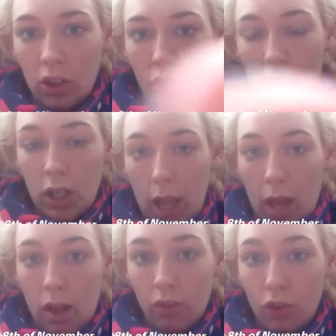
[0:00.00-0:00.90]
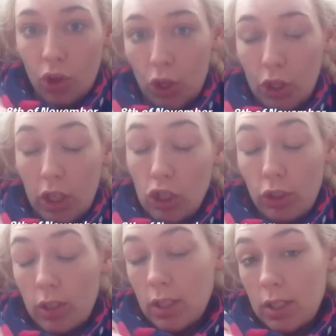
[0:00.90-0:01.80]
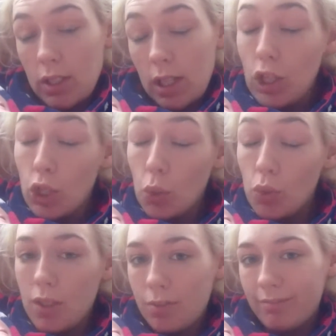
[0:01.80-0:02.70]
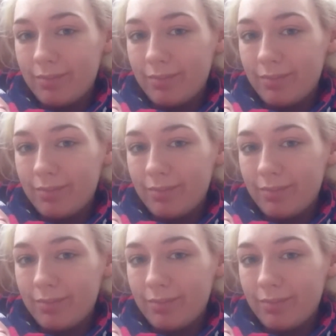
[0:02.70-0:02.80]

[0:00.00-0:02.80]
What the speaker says: So yeah, if you're interested, stay tuned.